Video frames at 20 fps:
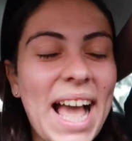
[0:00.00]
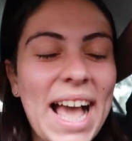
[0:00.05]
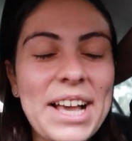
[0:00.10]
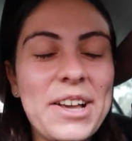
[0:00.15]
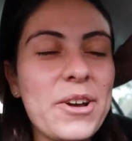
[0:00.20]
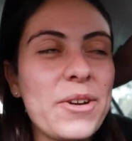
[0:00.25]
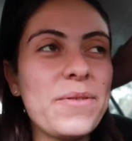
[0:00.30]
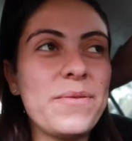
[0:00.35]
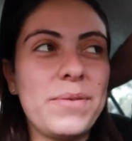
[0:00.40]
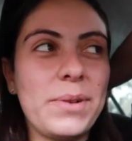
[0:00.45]

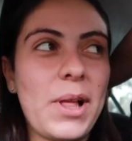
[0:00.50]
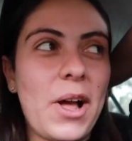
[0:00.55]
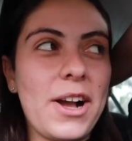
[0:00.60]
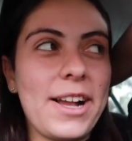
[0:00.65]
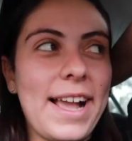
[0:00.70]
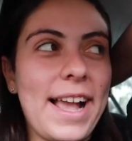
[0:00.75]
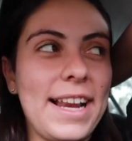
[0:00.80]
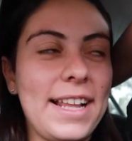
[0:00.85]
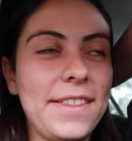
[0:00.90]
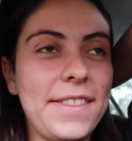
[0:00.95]
couldn't
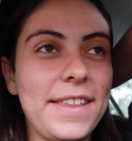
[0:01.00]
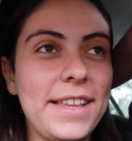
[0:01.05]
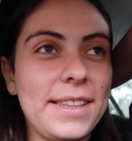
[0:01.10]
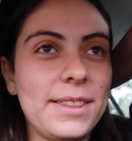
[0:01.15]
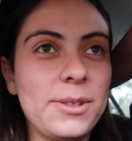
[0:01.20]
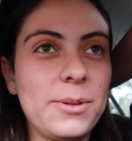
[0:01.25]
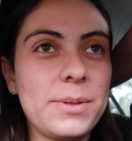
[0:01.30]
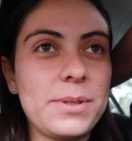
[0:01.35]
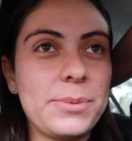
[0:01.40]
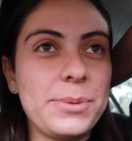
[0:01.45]
vlog
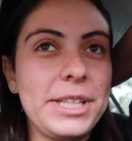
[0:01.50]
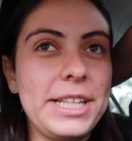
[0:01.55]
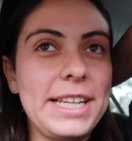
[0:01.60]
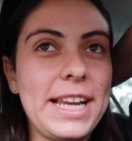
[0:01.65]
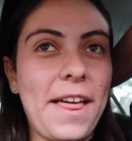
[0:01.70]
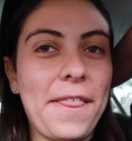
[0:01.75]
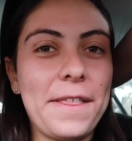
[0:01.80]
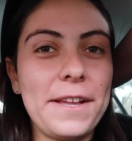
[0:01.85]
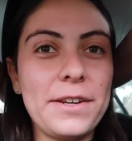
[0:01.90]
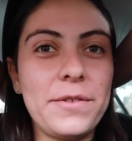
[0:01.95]
anything. There was really
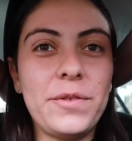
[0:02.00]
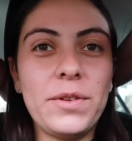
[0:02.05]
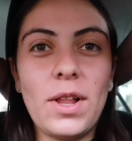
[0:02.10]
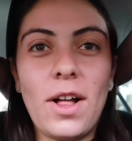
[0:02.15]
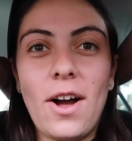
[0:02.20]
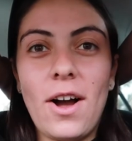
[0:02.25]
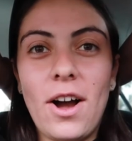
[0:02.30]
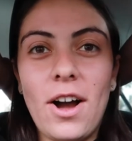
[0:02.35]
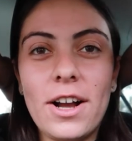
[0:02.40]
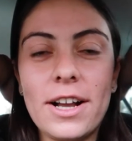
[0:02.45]
nothing to
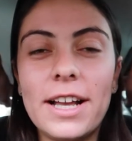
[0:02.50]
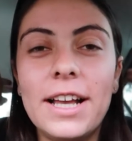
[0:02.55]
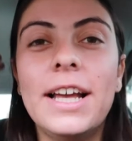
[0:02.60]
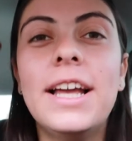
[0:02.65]
vlog.